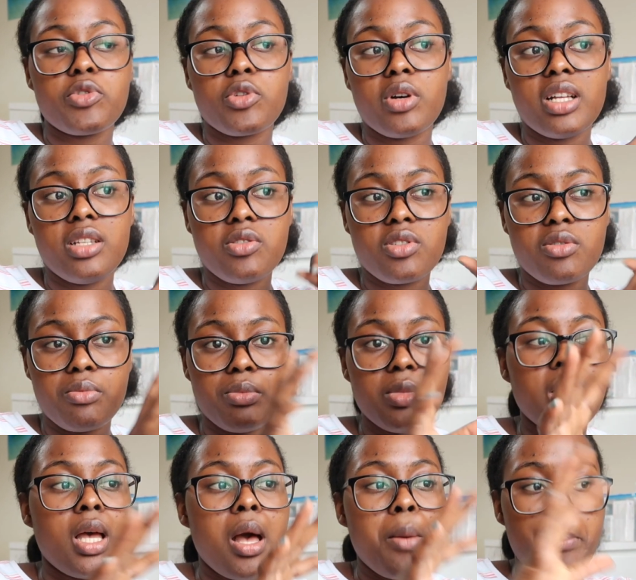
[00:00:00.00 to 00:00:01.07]
So I need to
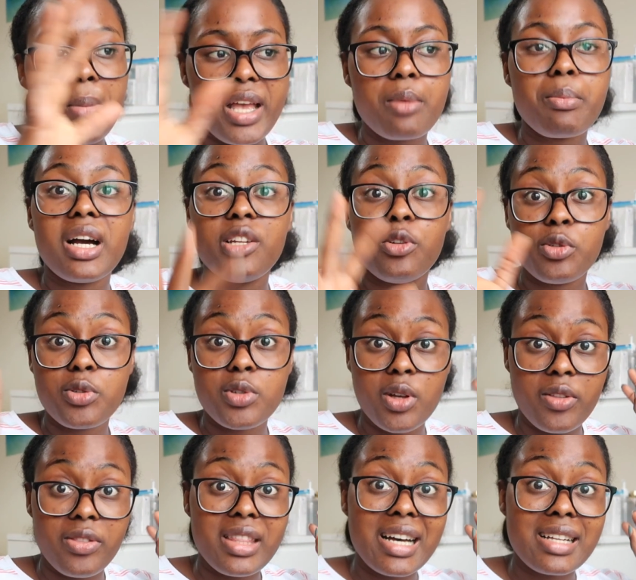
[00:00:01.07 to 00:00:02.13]
make my notes
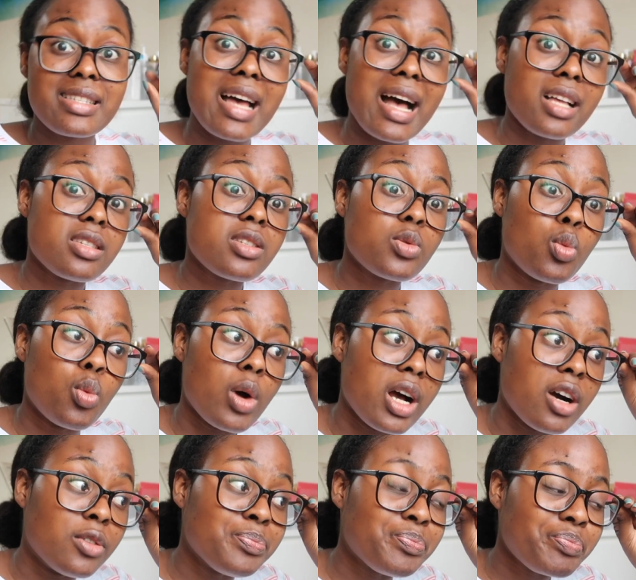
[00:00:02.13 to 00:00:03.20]
on that as
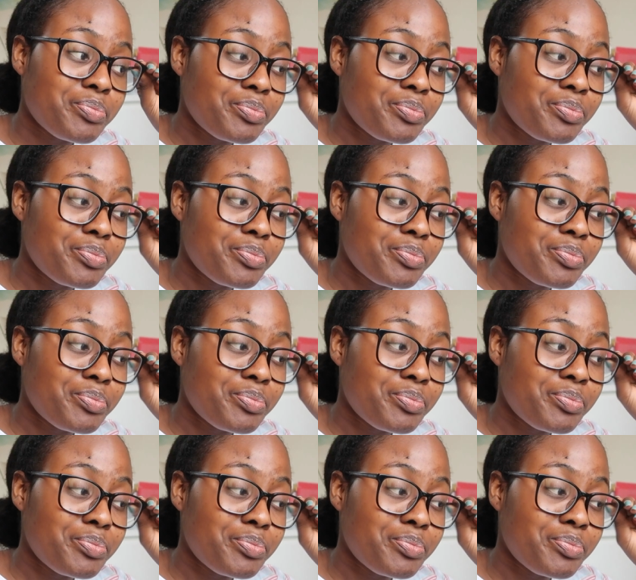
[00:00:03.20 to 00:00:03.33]
well.